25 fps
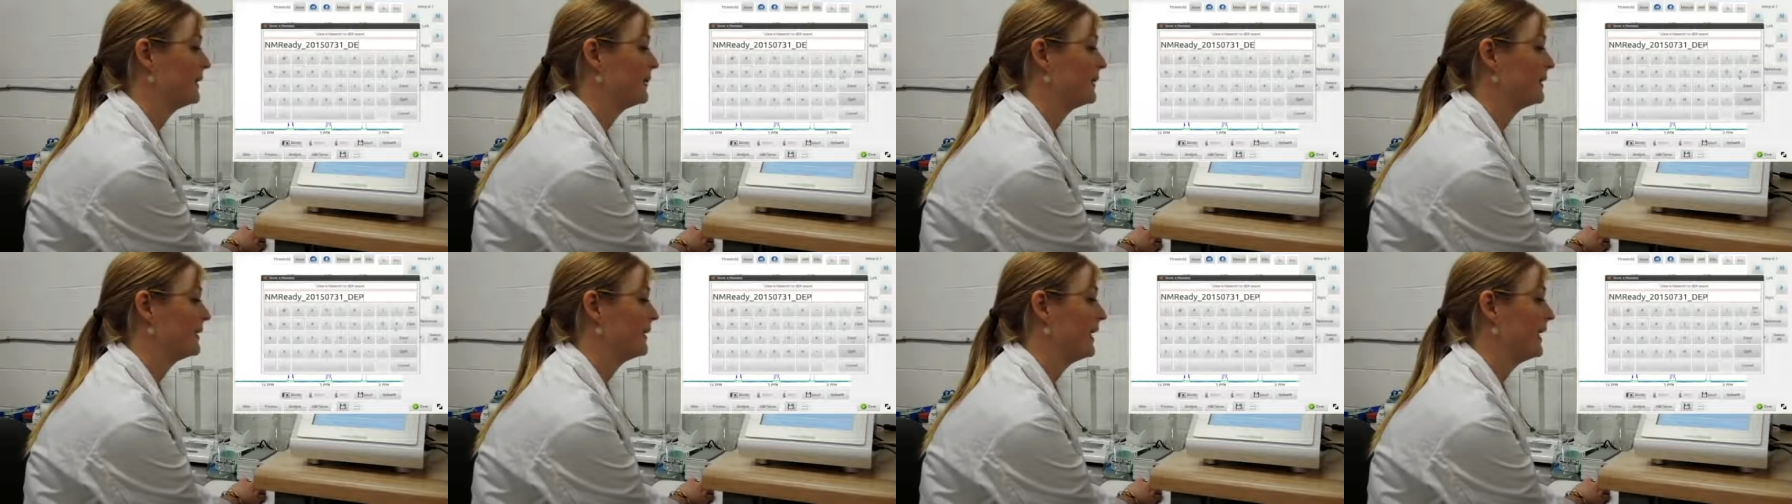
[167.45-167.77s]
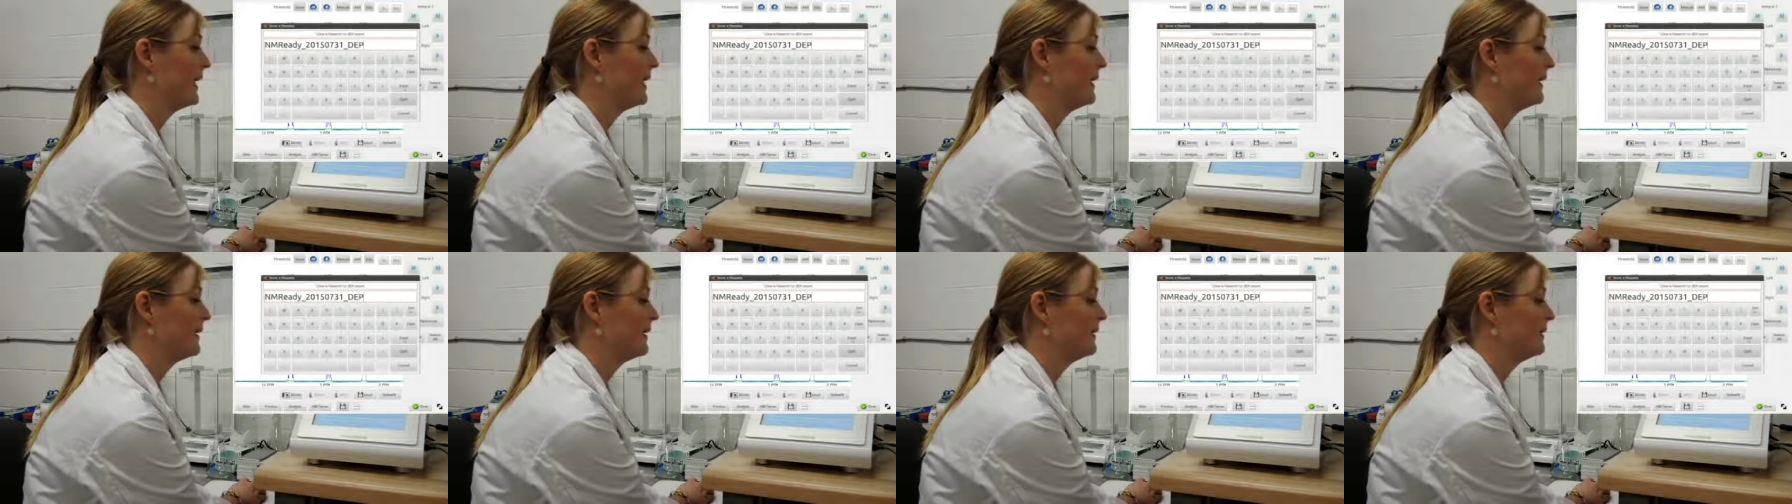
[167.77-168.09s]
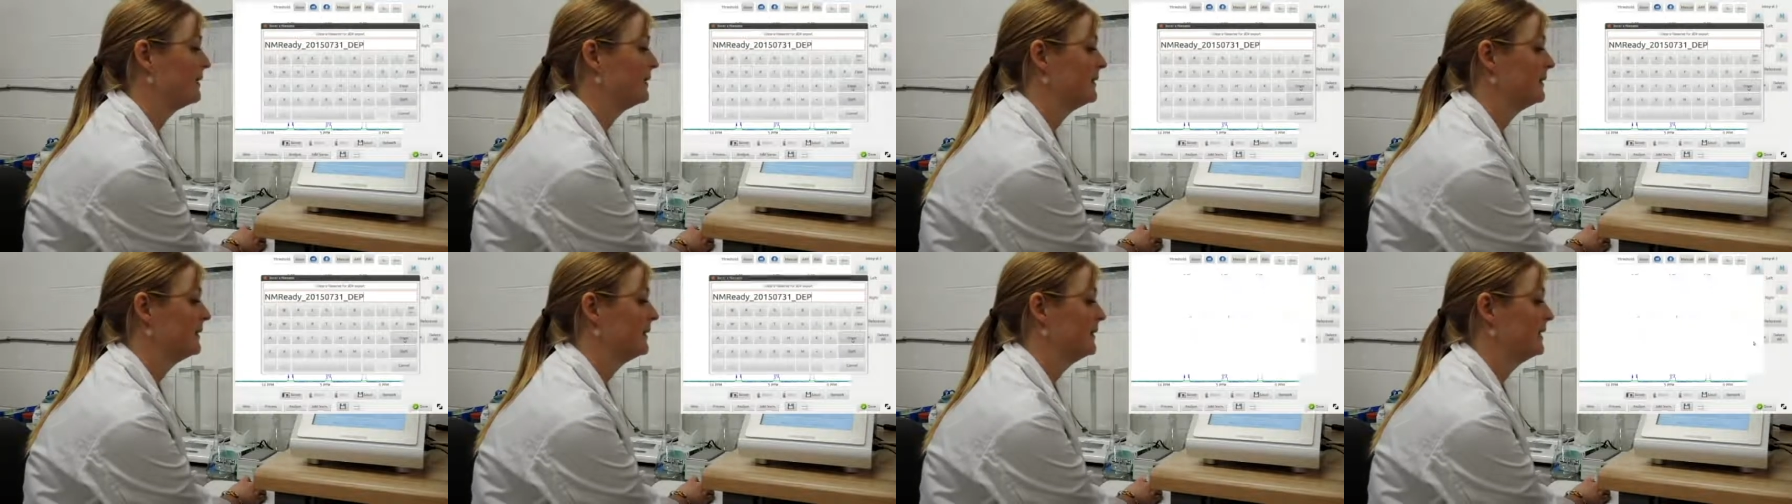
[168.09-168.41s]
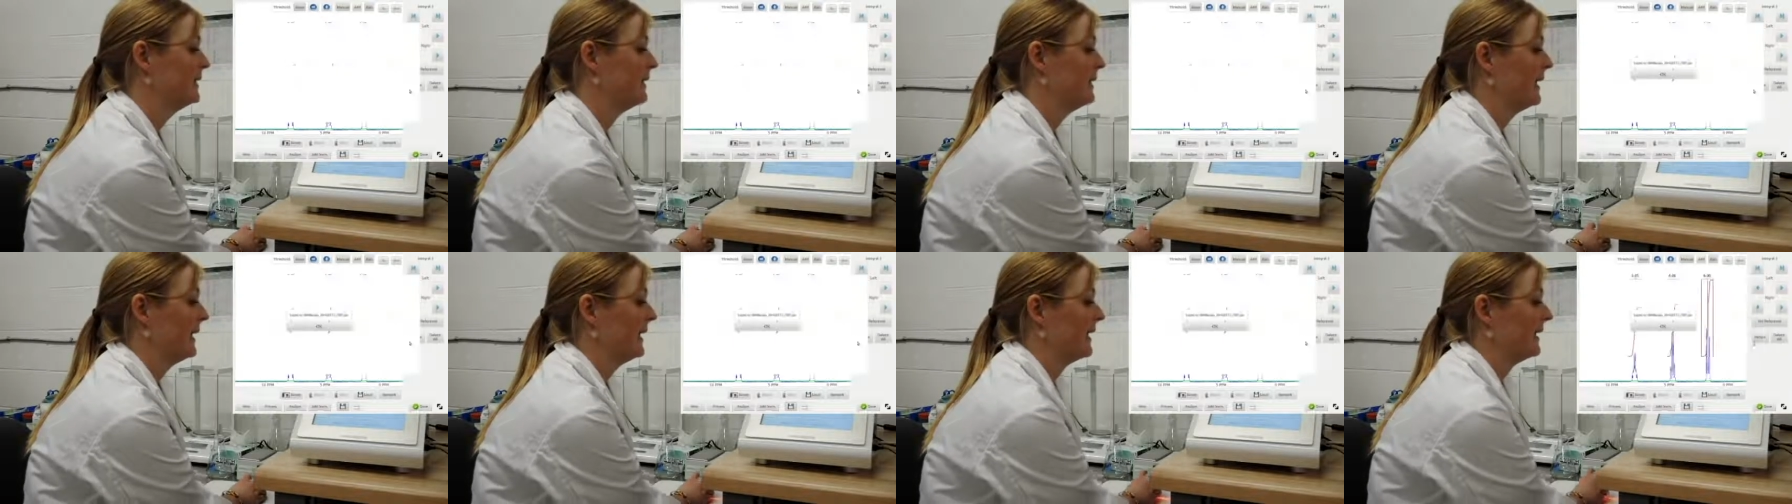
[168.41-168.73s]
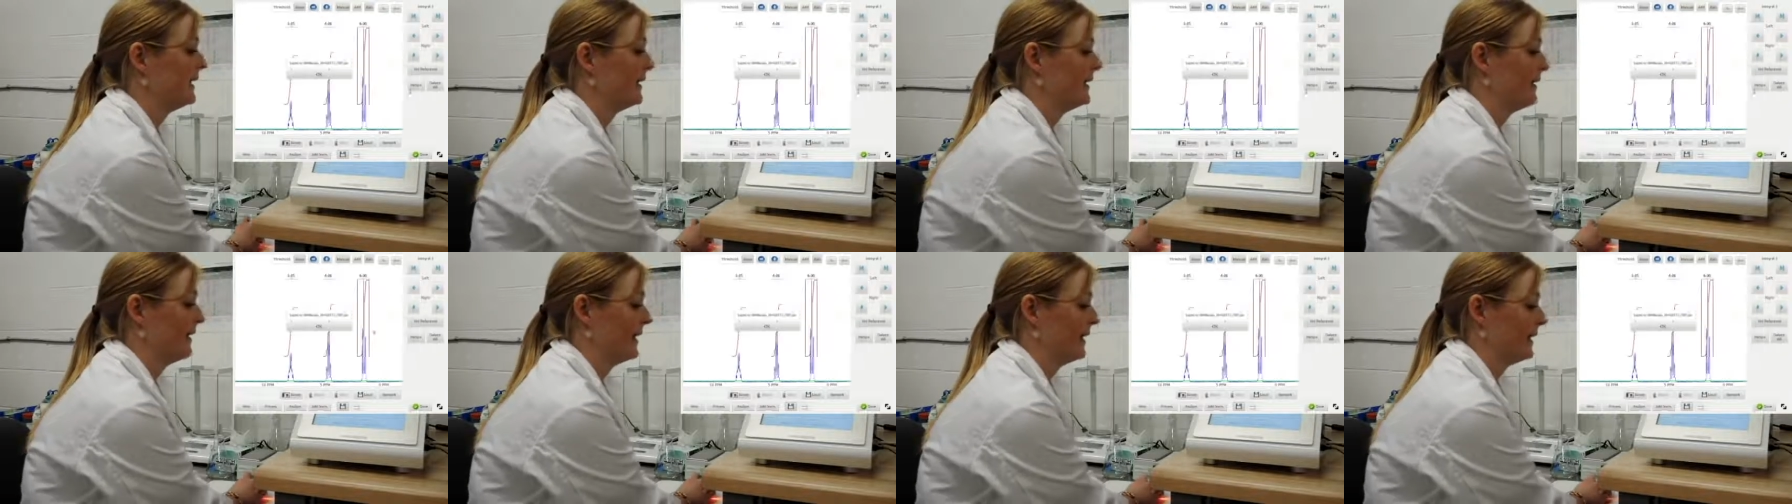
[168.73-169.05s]
I would like
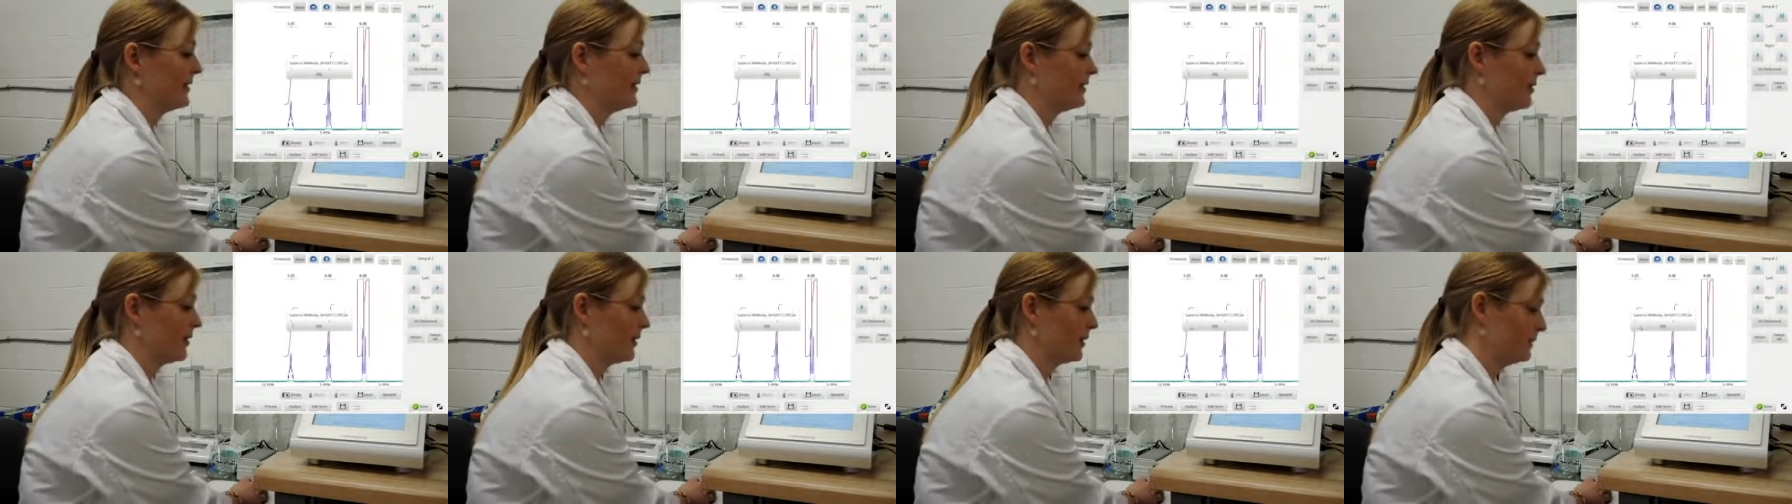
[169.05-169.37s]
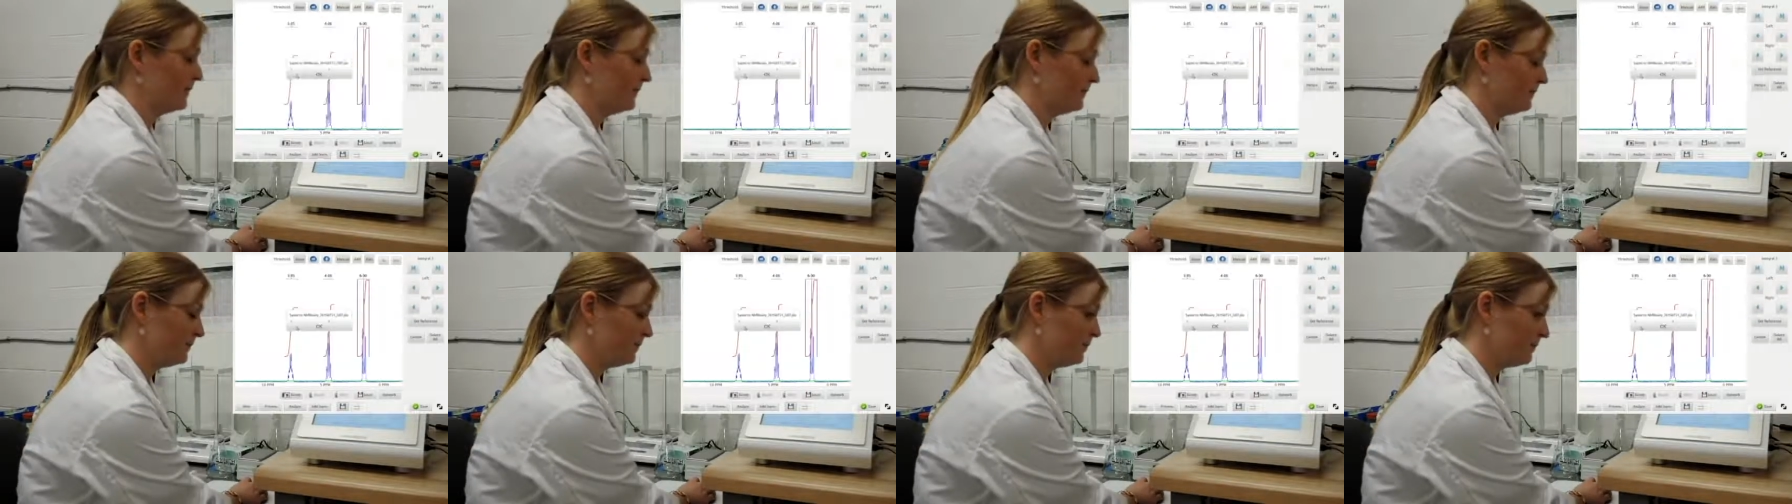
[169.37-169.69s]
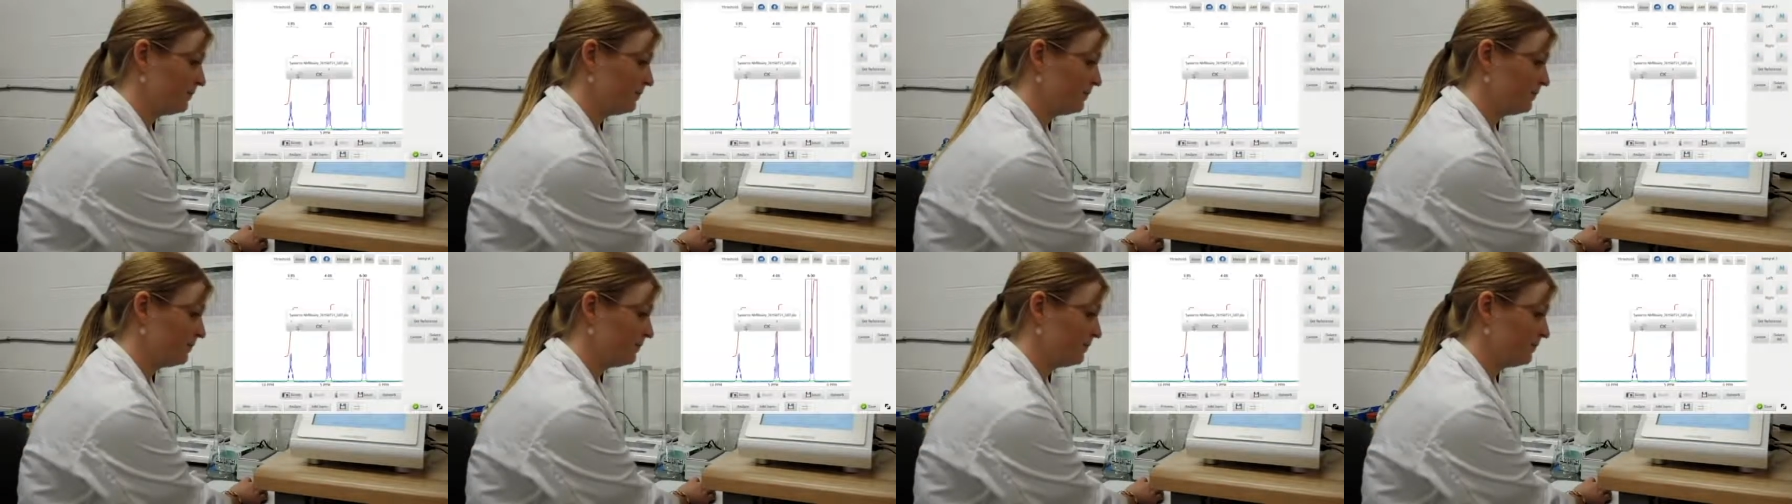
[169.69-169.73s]
and hit enter.